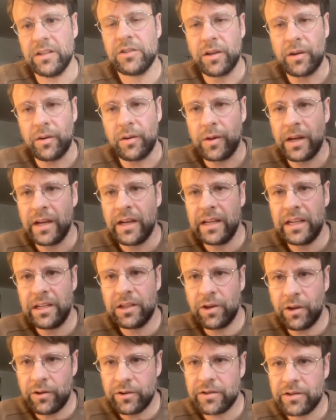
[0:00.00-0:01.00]
So he
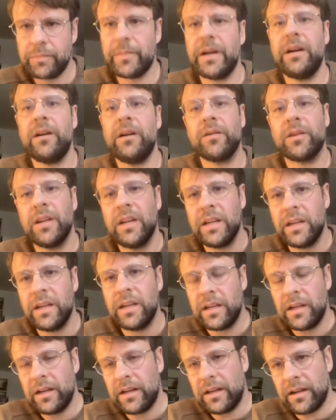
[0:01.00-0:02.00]
talks about
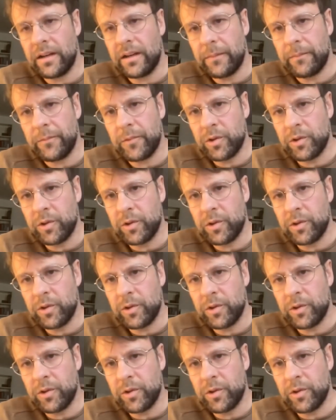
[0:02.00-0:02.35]
um,